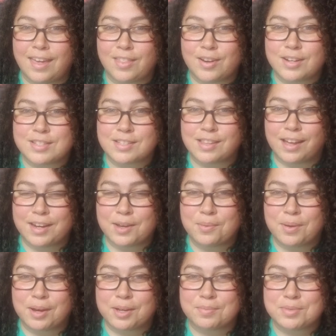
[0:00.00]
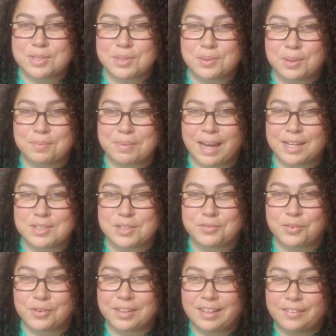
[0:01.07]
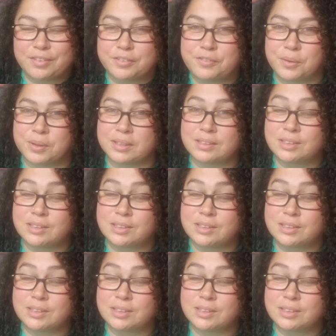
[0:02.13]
Hey there, it's Claudia. Welcome to or back to For the Love of Four.